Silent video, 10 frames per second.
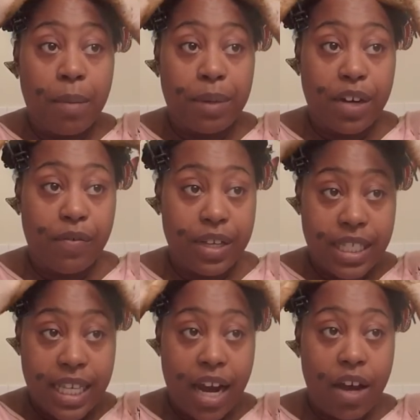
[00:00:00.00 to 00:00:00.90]
I'm going to
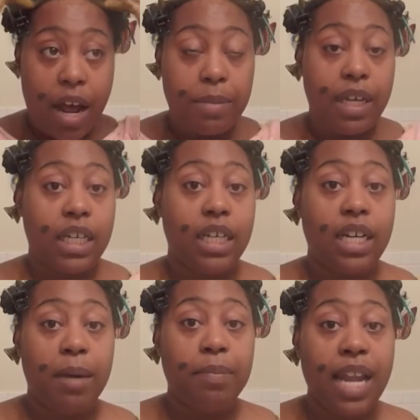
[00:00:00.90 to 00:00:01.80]
rinse it out, I'm
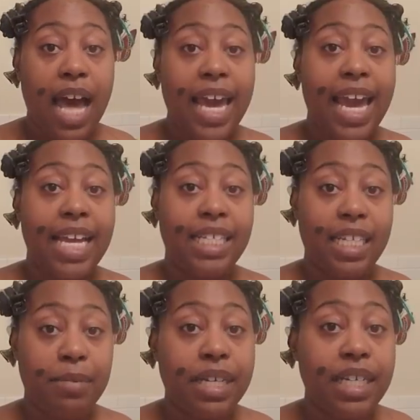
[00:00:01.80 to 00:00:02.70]
going to apply a
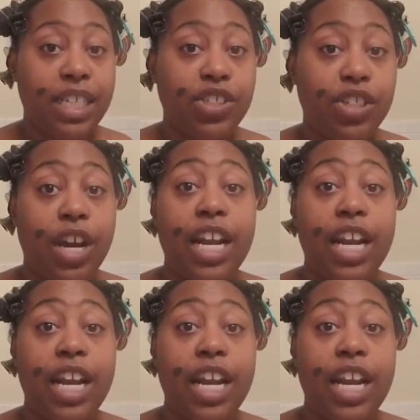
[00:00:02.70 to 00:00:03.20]
deep conditioner,